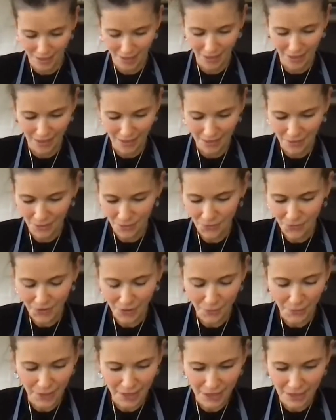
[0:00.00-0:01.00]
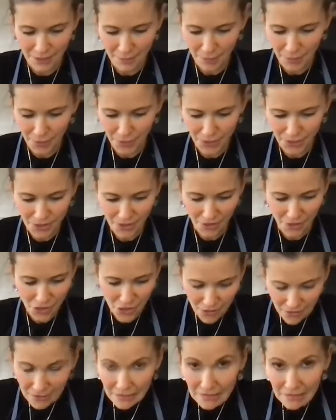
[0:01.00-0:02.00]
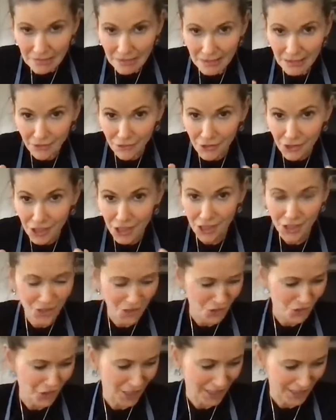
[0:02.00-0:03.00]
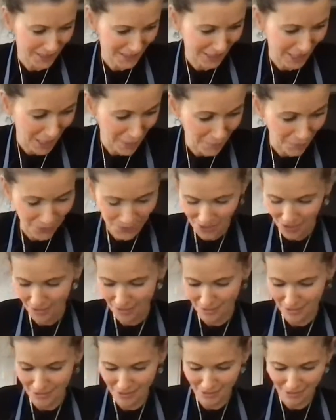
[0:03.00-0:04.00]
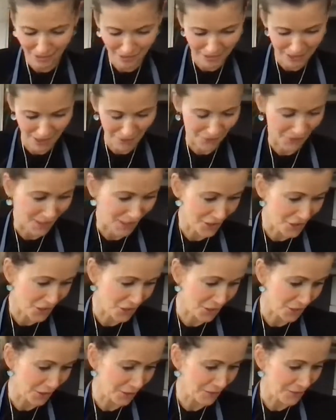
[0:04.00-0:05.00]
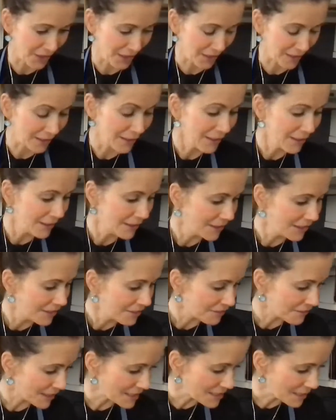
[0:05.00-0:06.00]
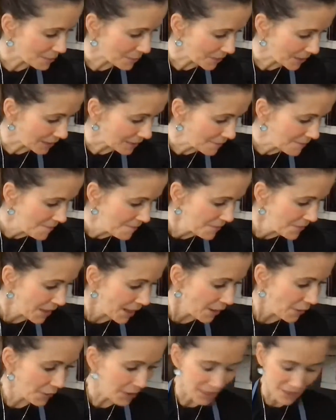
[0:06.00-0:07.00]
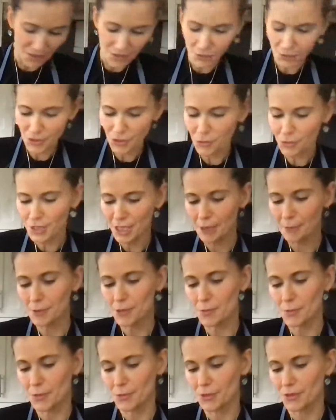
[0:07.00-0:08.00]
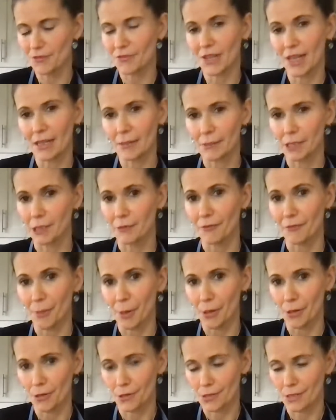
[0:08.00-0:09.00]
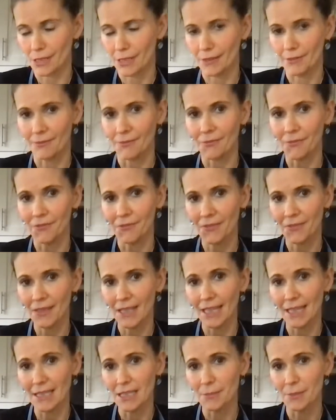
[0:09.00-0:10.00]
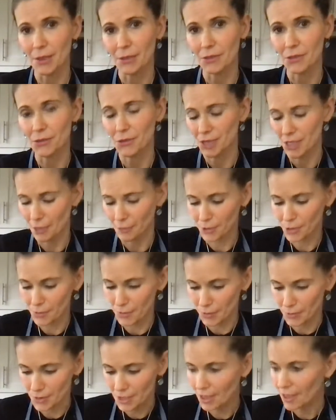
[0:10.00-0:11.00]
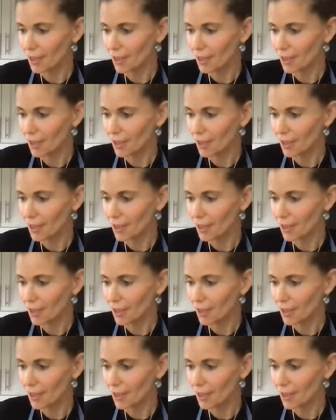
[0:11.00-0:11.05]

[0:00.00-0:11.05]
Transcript: And I don't think we need to put such strict labels on a definition of a recipe. Okay, so 2 tablespoons of flat leaf parsley. That's about 2 tablespoons.